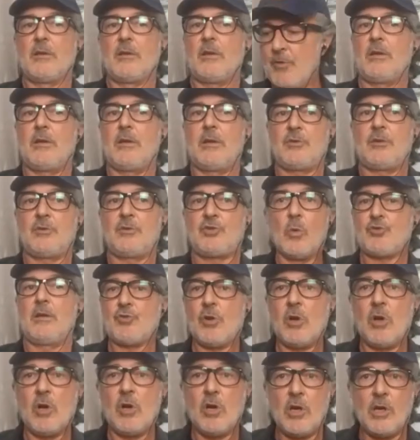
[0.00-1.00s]
uh,
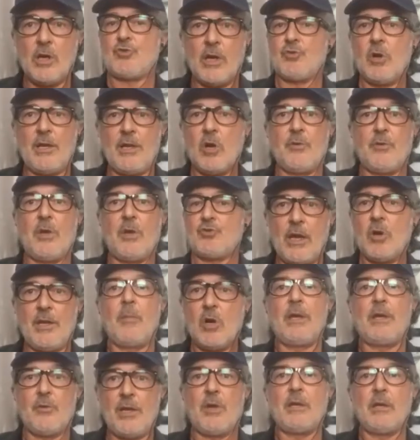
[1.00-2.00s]
strong and you're not
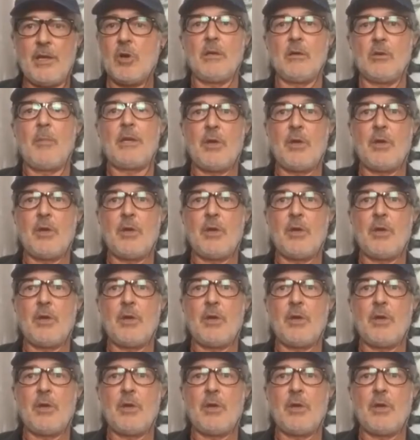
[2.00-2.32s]
making